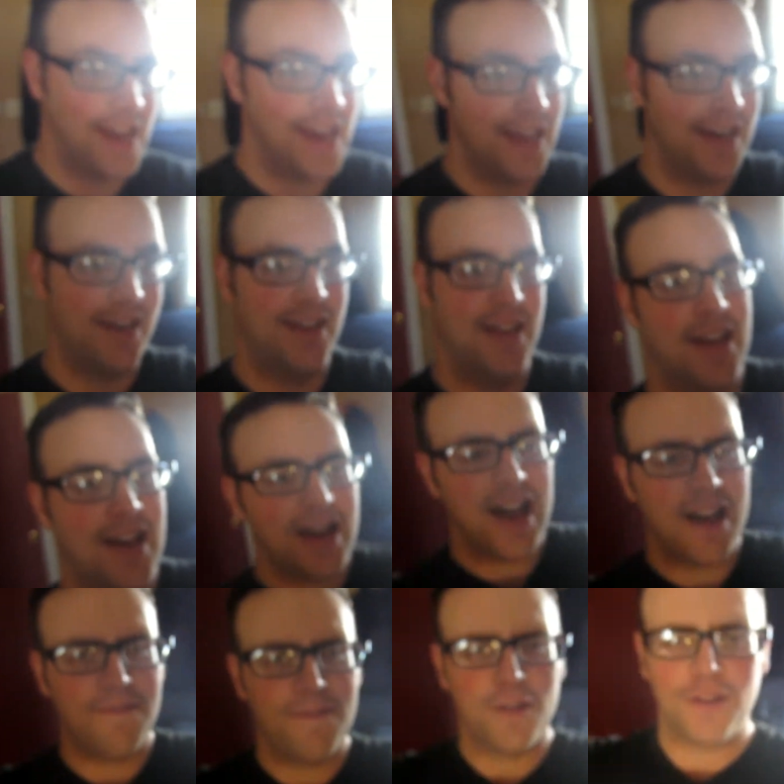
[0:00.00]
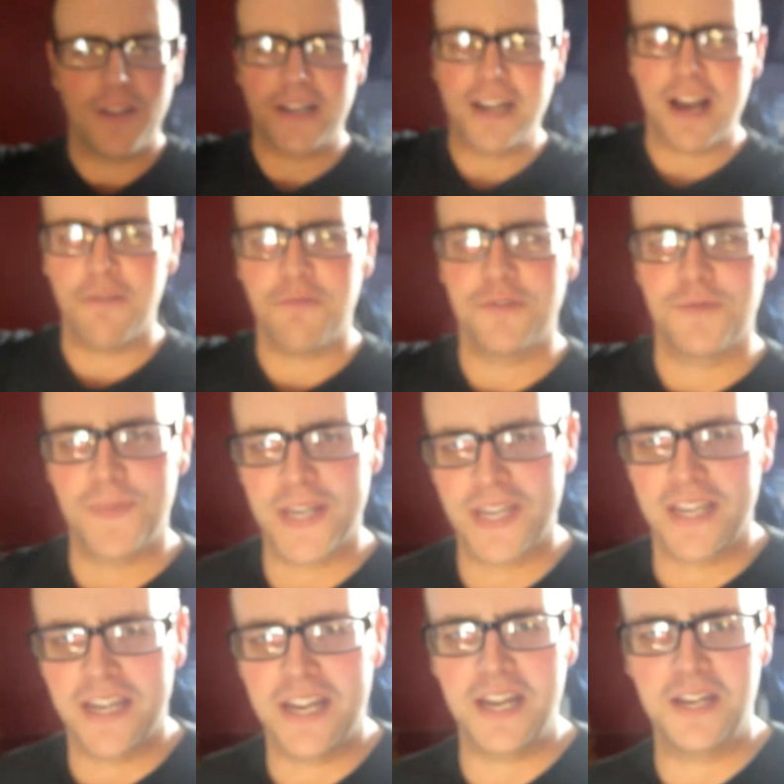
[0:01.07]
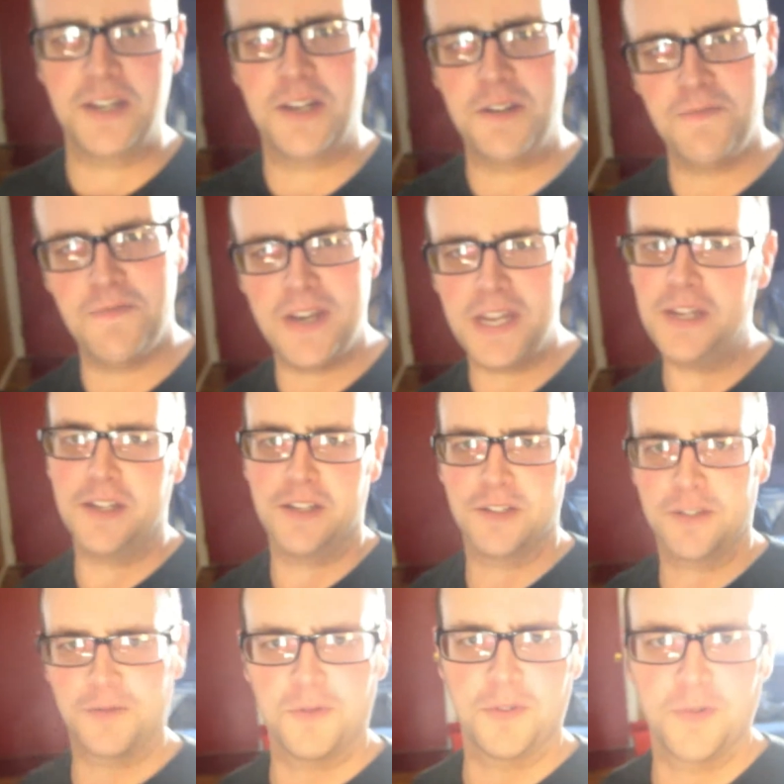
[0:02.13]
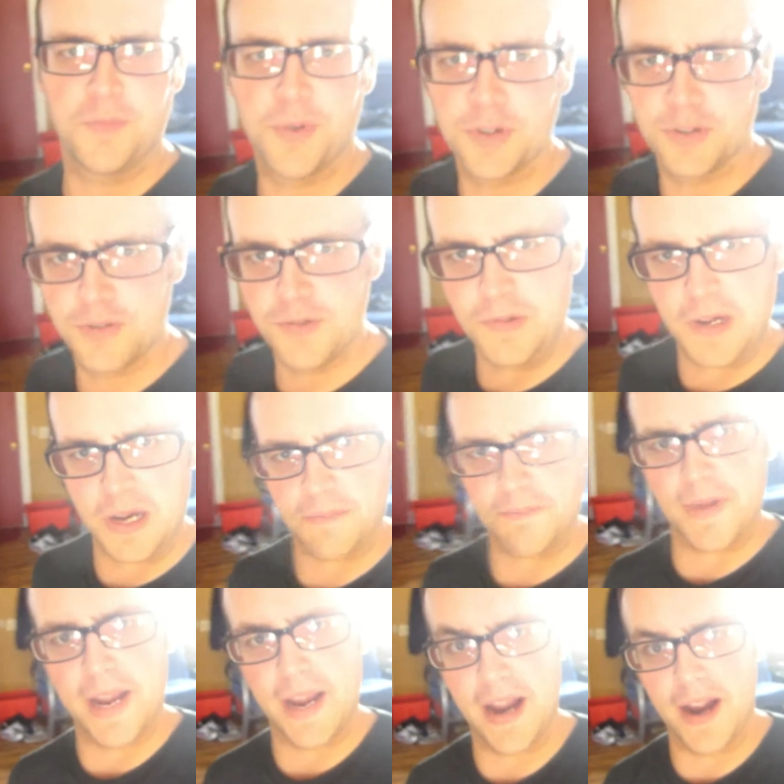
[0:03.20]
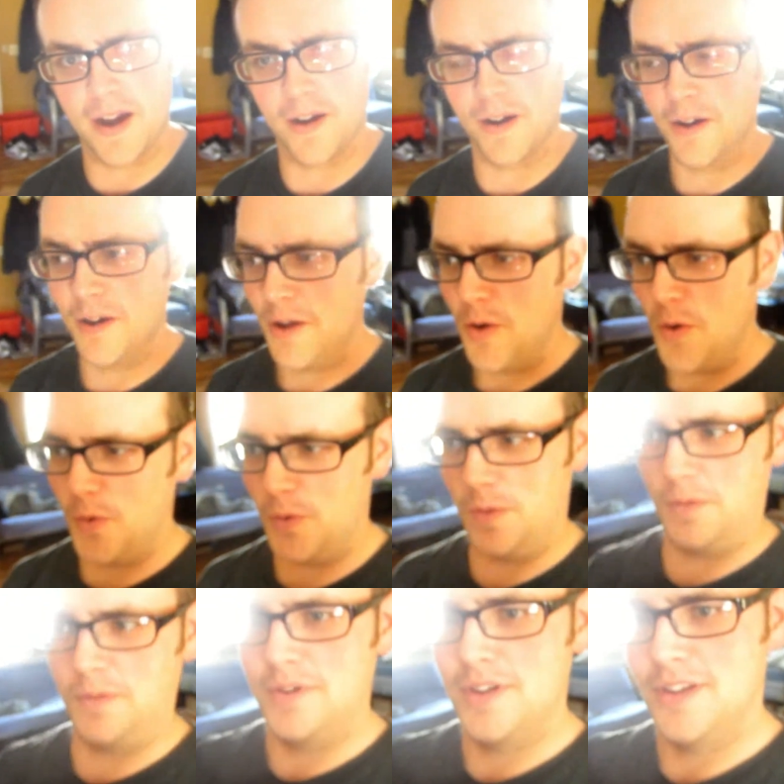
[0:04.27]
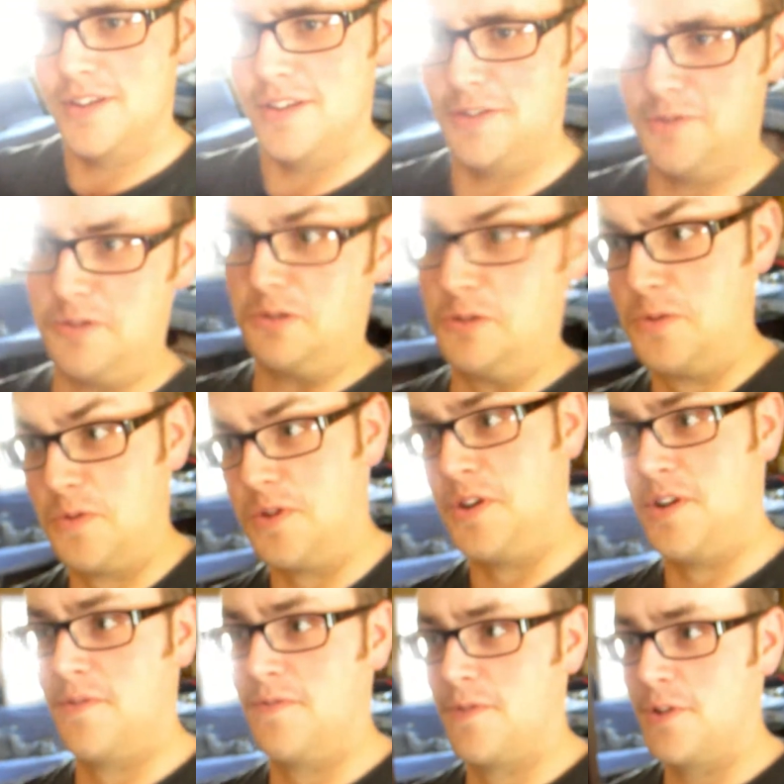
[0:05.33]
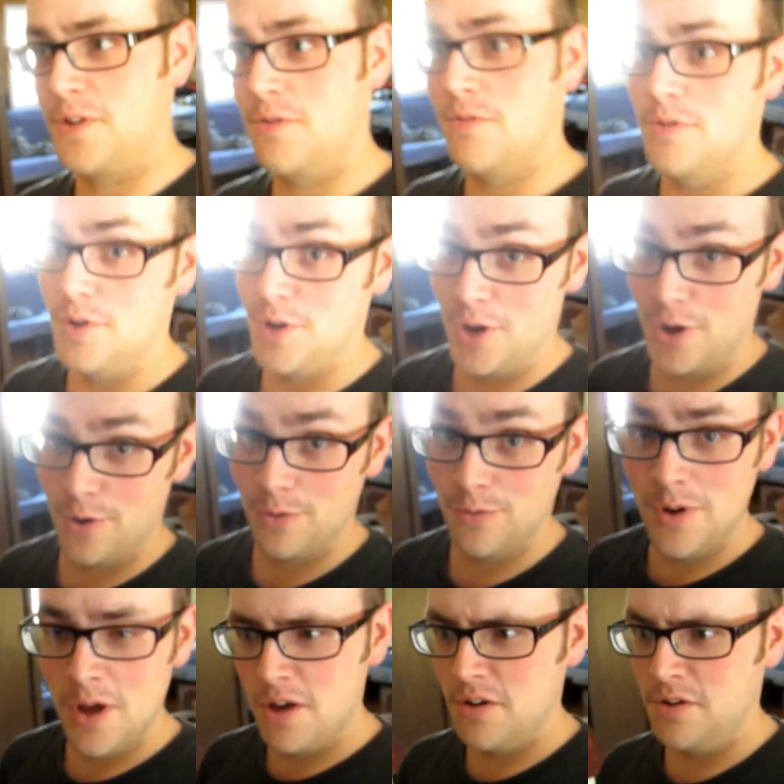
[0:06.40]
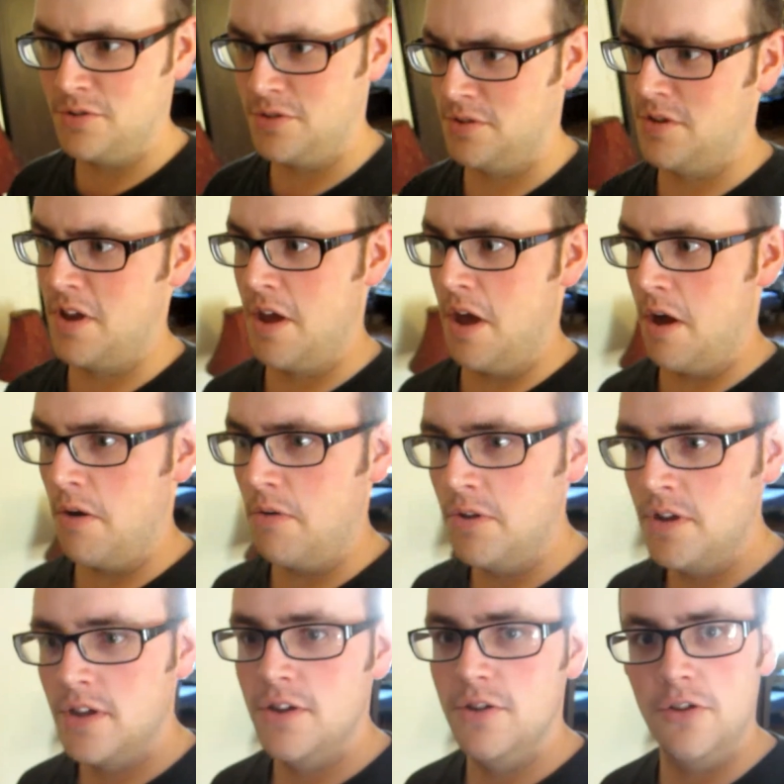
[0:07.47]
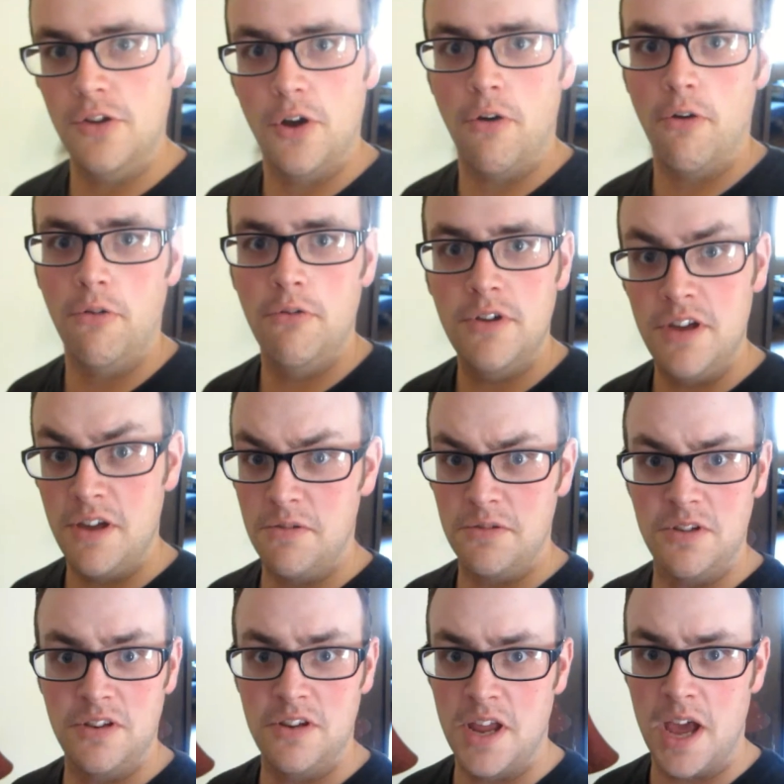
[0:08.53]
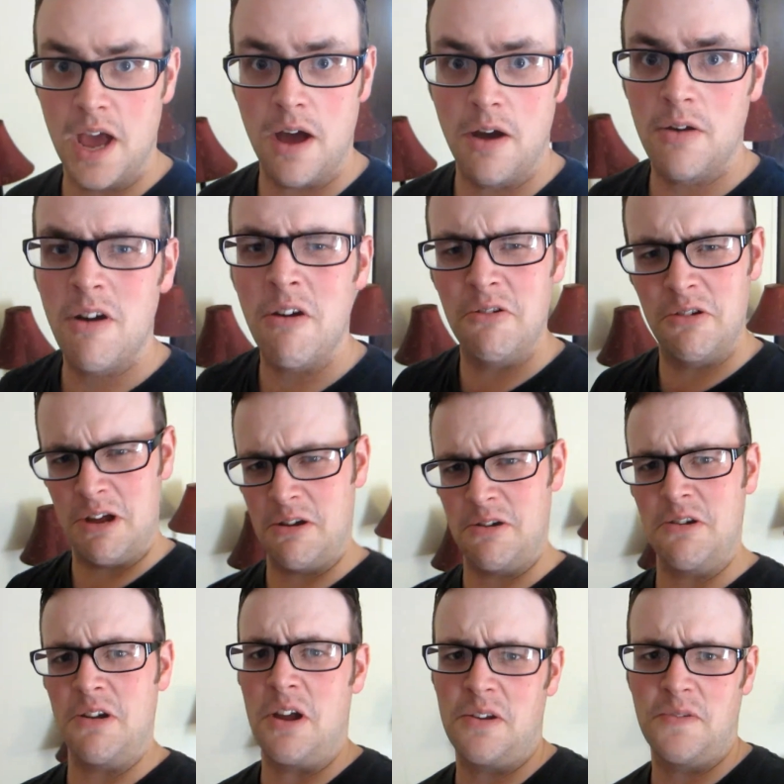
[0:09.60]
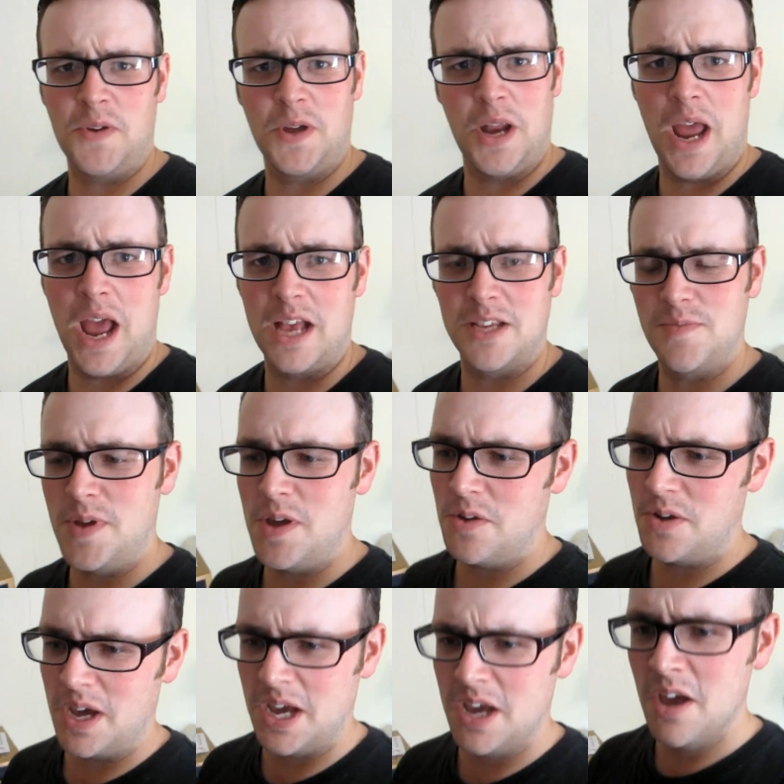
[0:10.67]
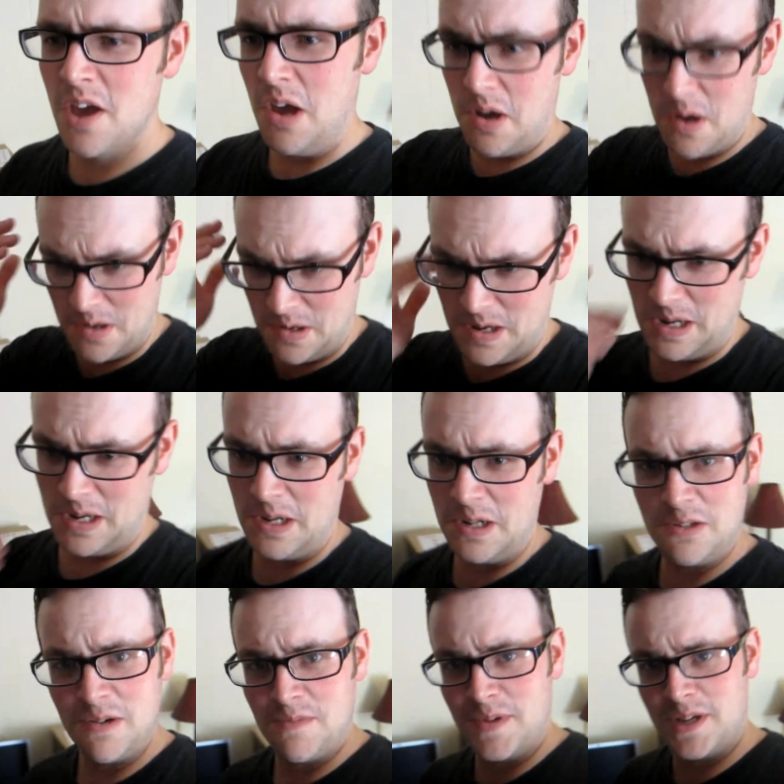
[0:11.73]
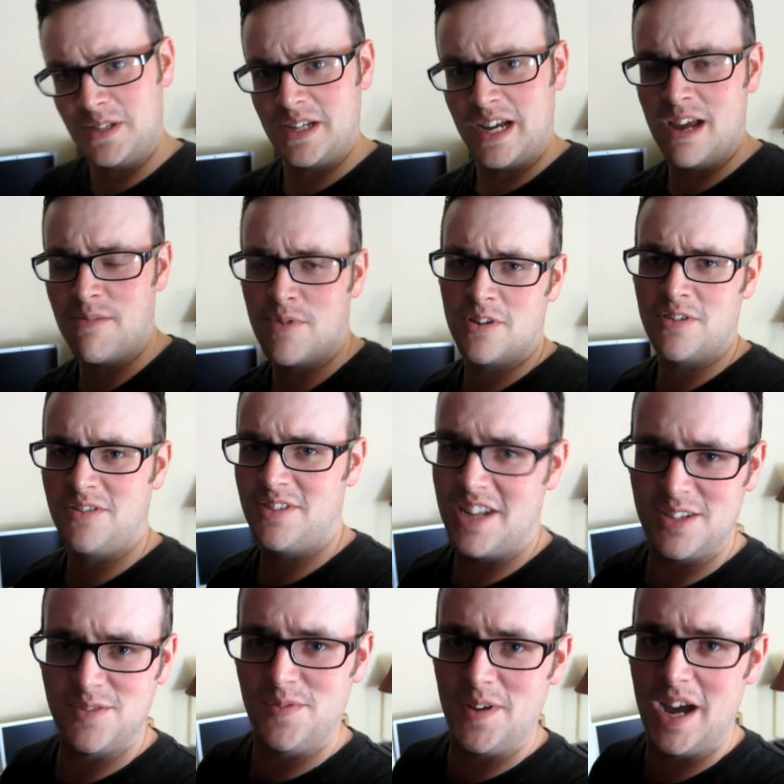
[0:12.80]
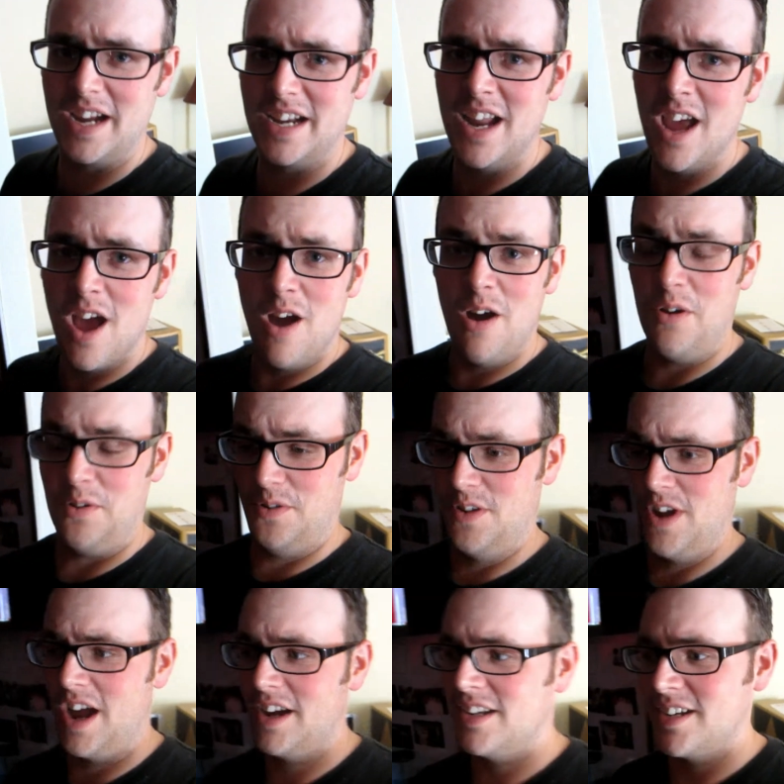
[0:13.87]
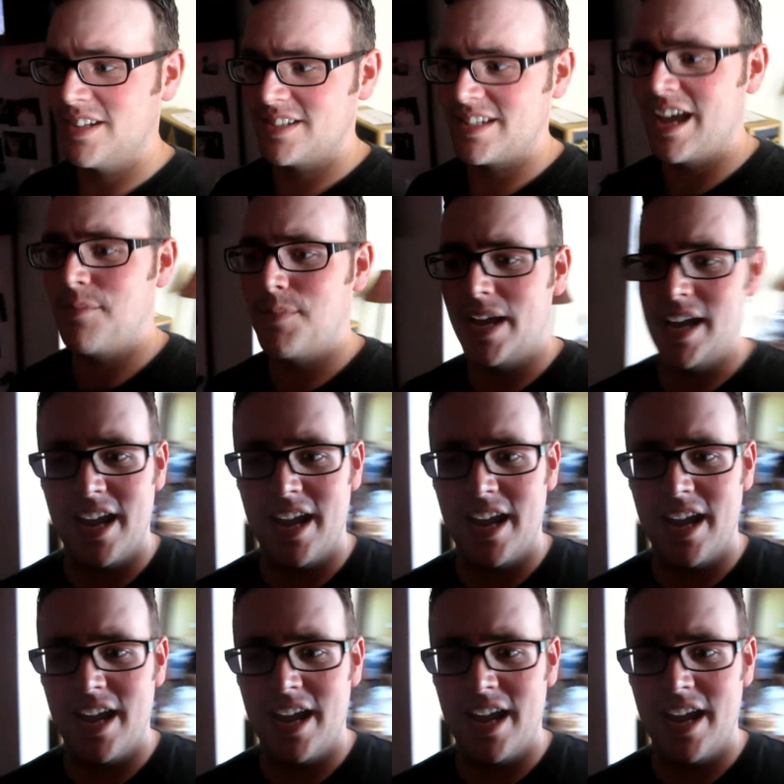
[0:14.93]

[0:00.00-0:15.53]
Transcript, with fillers: and I felt like I was being an inconvenience toward the person who cut my hair. Oh, is this short enough for you? No. Is it now? No. Is it now? Oh, now you're not even going to ask me? Okay. Oh, you're not going to trim my sideburns? That's fine. Oh, you're not going to style my